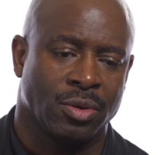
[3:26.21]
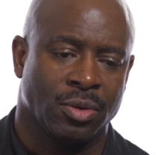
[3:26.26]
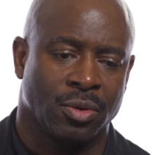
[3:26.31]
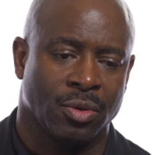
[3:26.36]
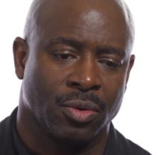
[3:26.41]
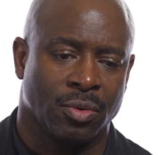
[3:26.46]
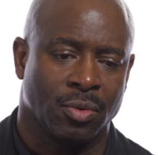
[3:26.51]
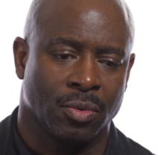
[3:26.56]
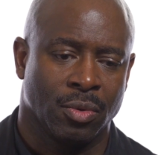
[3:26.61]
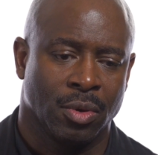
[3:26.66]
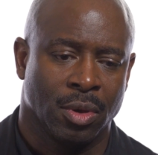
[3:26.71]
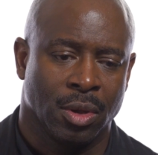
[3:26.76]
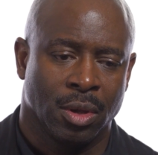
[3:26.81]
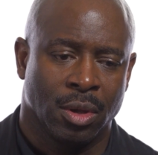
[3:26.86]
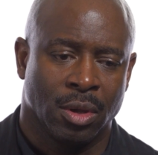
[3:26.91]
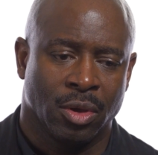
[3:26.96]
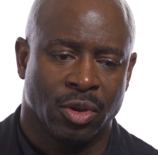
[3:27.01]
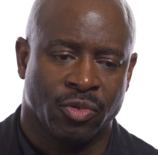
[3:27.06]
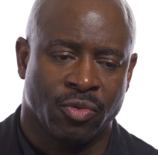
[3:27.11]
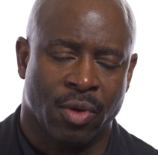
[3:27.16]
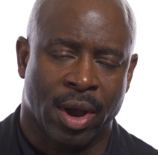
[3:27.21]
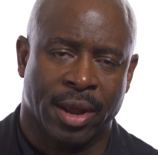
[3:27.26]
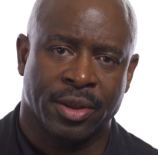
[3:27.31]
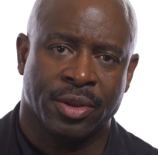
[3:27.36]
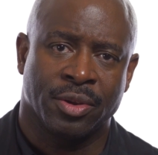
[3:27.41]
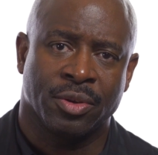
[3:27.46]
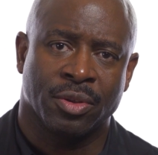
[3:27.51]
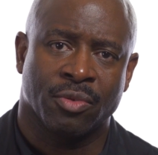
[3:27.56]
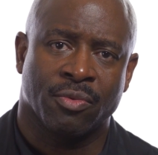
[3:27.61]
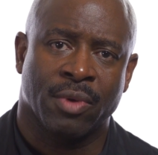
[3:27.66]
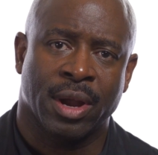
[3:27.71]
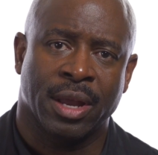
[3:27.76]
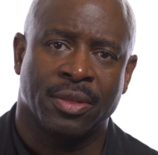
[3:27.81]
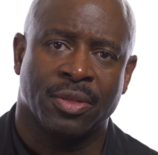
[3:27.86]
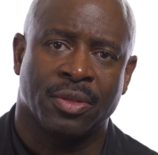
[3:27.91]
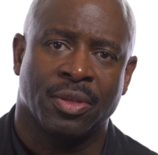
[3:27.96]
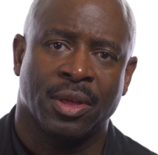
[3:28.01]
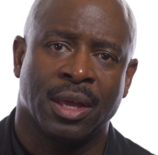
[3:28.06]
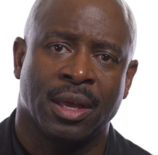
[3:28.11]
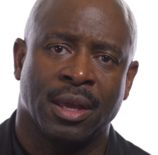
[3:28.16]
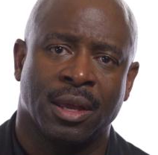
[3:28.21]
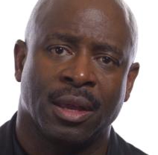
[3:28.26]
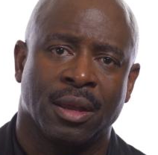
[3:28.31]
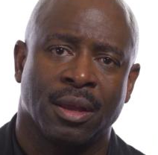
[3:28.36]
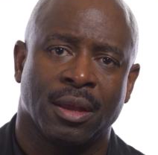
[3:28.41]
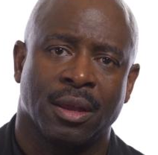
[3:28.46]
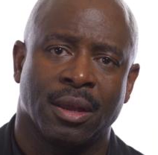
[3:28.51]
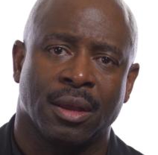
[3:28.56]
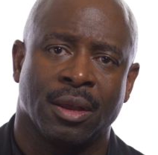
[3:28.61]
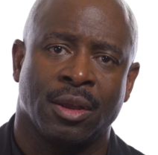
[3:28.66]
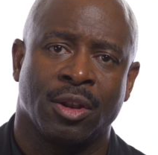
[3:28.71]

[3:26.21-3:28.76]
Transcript: to try to do the right thing.